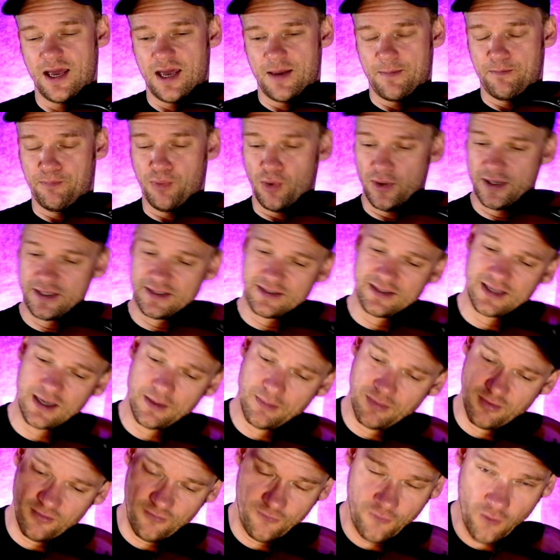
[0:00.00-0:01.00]
Point
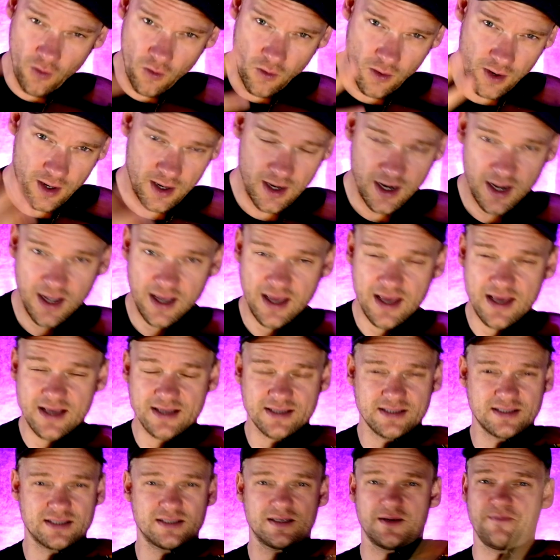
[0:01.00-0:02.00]
number four
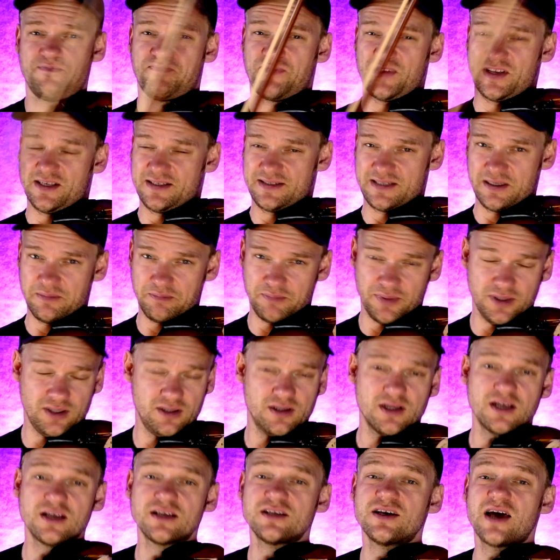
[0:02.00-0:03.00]
is
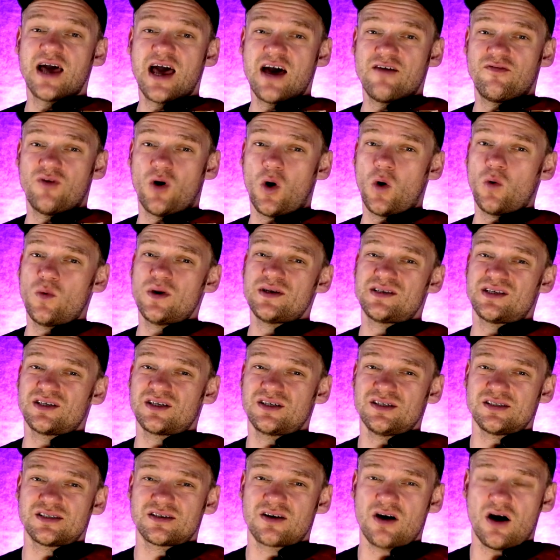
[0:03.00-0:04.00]
simple, have always a
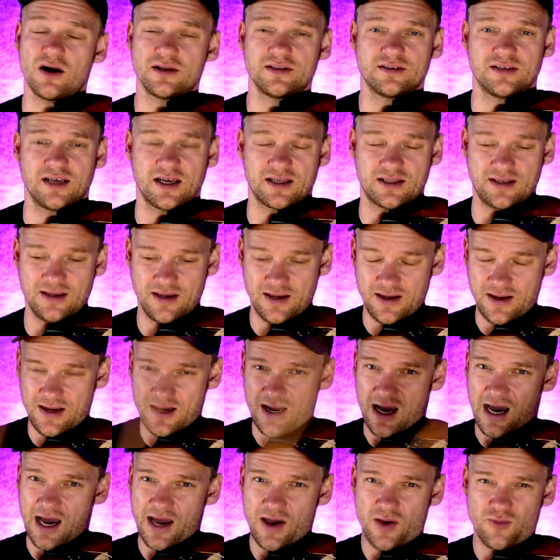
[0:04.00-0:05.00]
good contact.
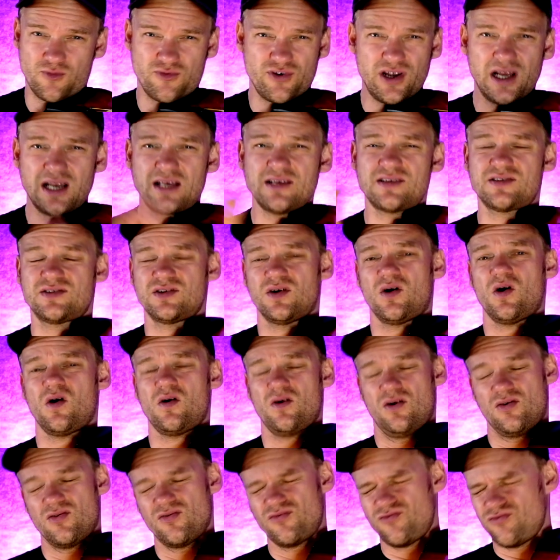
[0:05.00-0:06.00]
I really
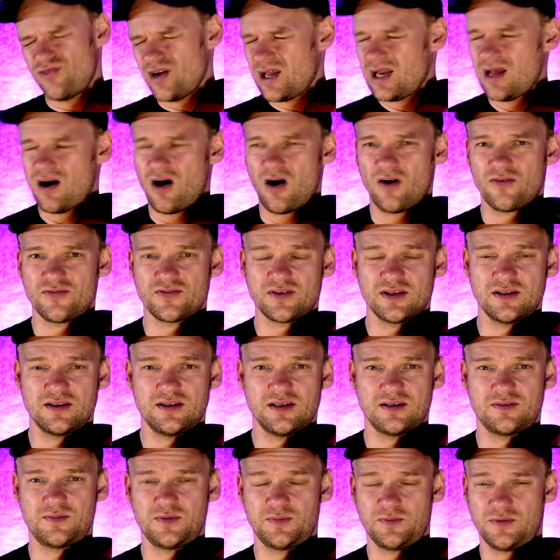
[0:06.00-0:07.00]
saw really often
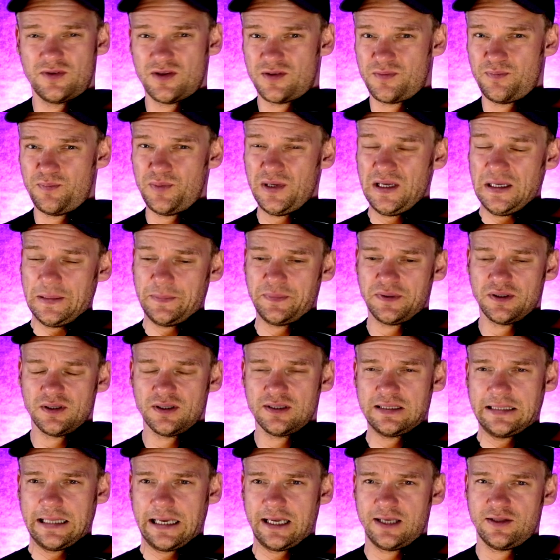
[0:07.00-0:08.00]
that people,
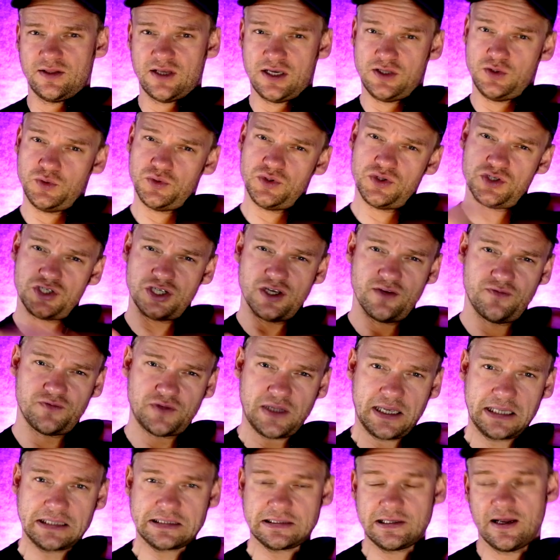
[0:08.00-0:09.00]
they do the
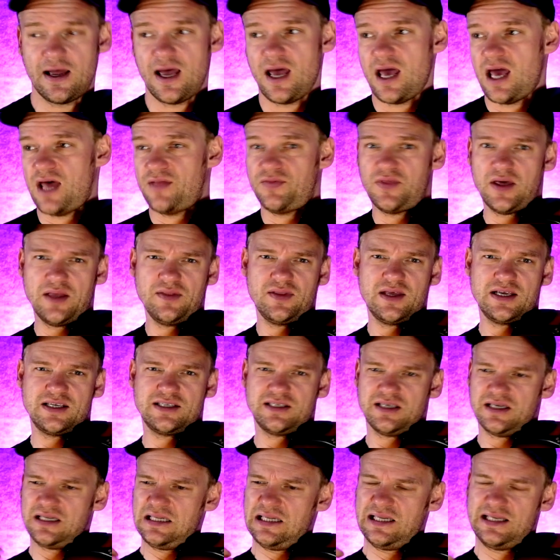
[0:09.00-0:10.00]
shiftings and then
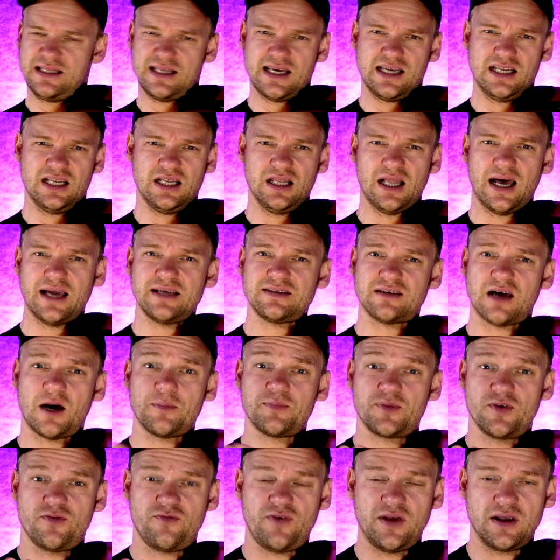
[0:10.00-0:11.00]
they light up
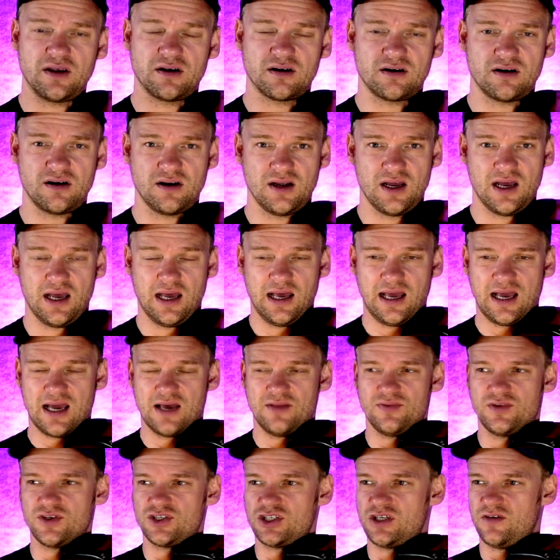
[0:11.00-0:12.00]
the finger
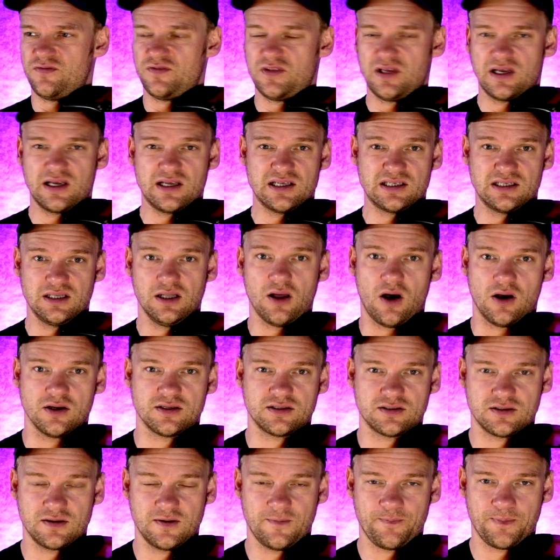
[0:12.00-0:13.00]
and the shifting is
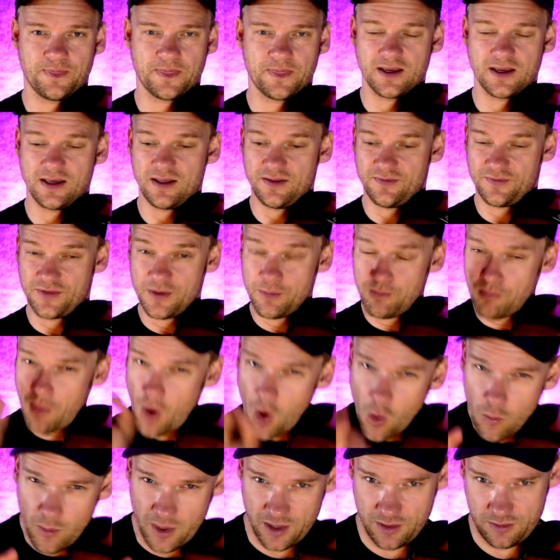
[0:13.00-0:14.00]
lost. The
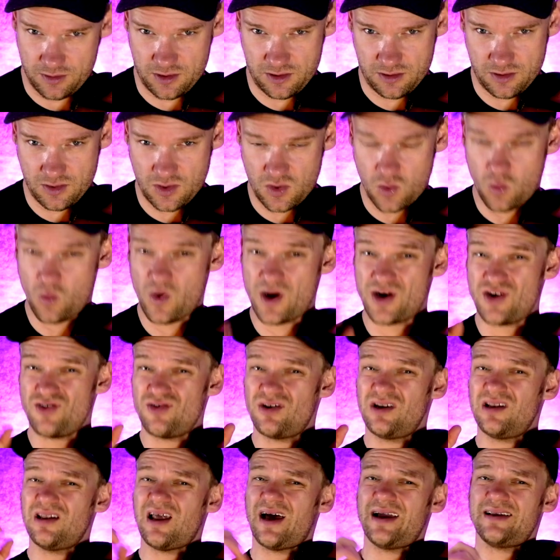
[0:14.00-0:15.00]
moment where you
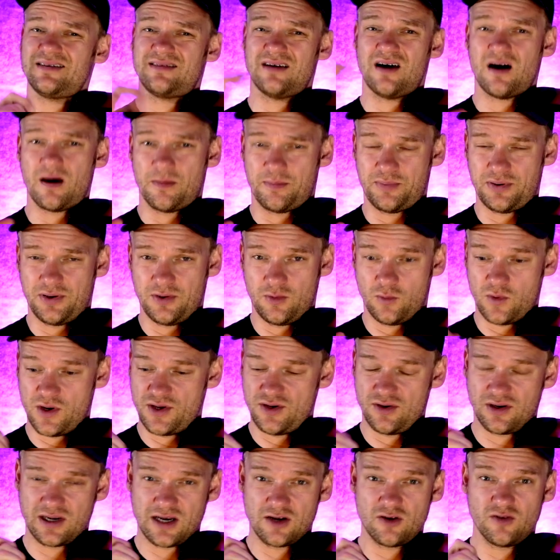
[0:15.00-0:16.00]
light up, where
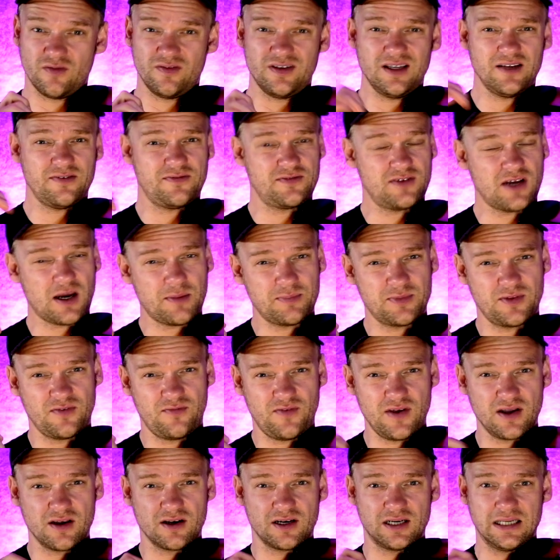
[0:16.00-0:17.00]
you kind of lift up the
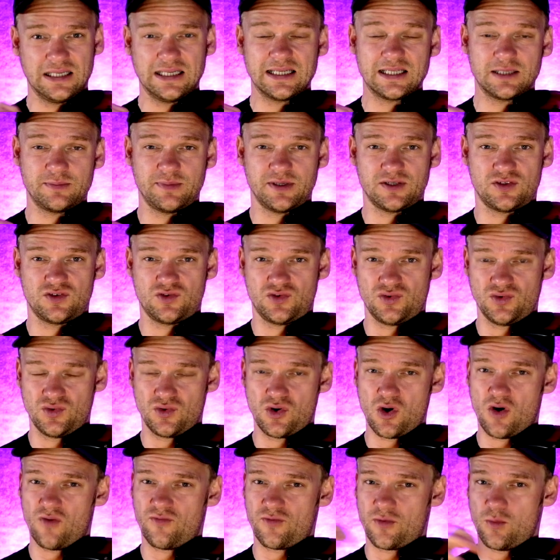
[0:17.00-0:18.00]
finger a little bit to
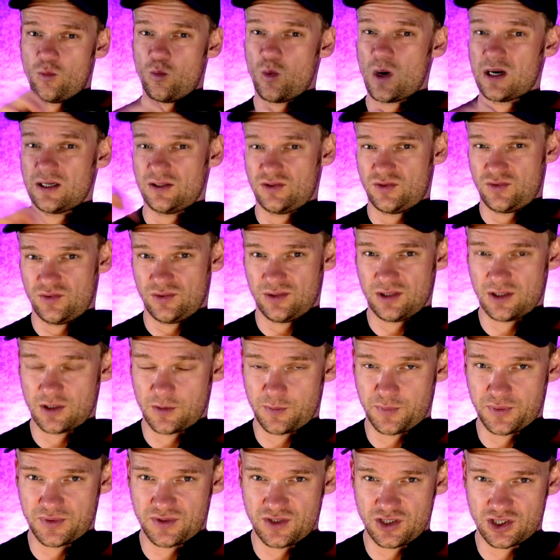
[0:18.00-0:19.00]
go from one to another
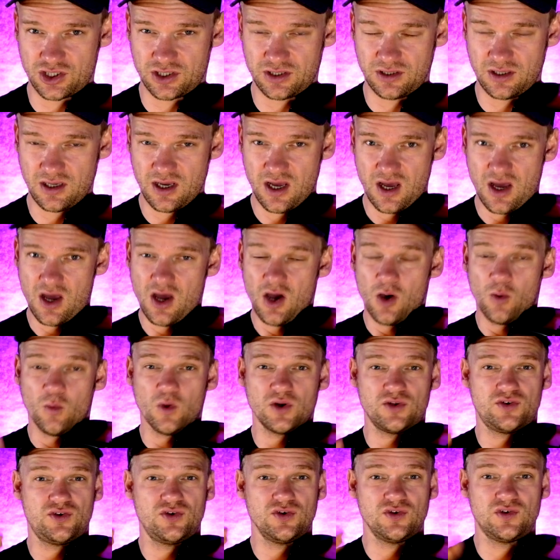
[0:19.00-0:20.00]
position,
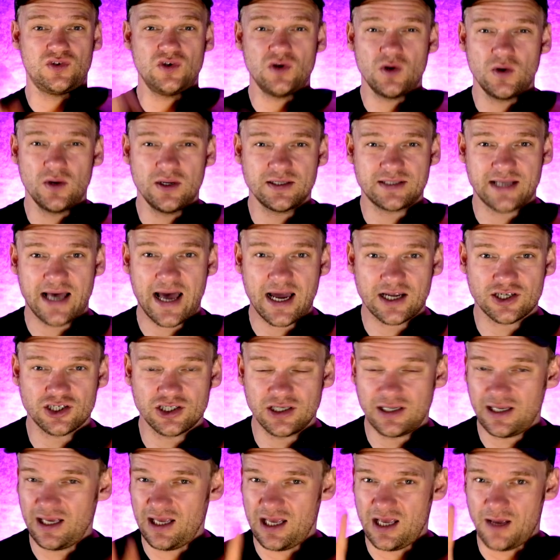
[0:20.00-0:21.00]
what you do is
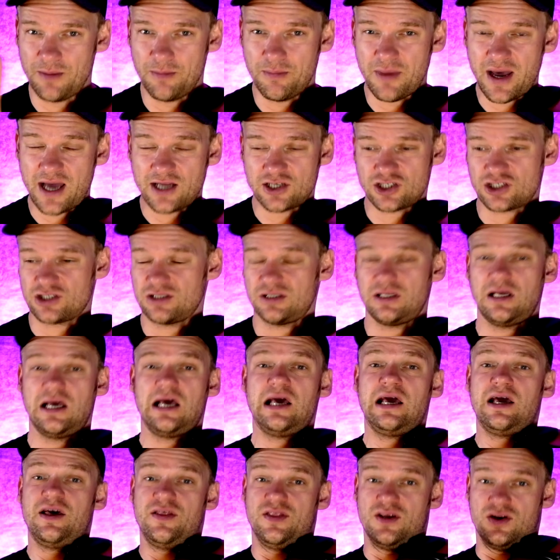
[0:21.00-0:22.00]
actually imagine
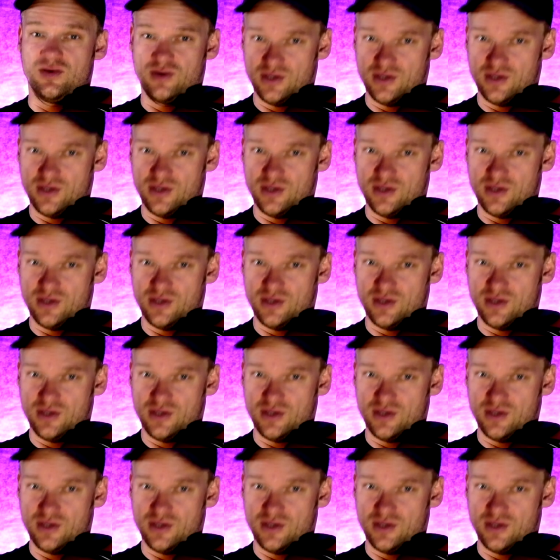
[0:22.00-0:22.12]
there